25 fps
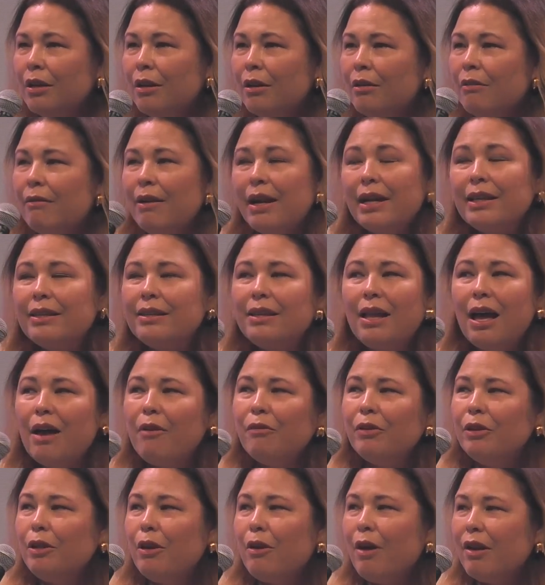Right now,
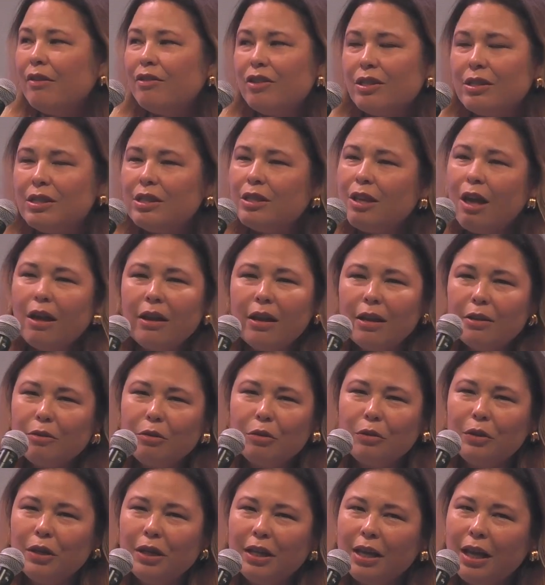I just started
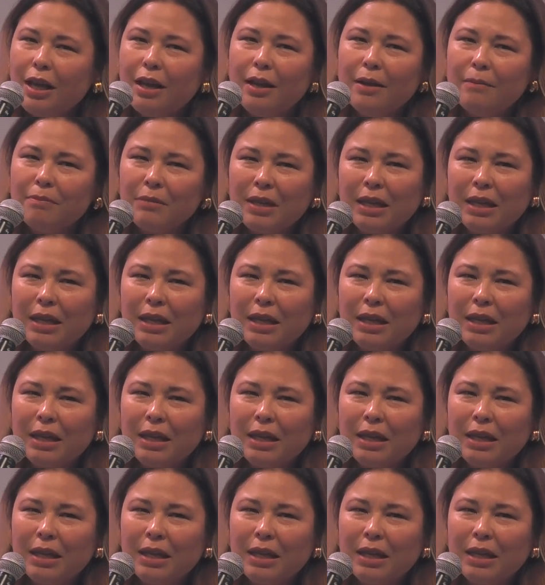doing a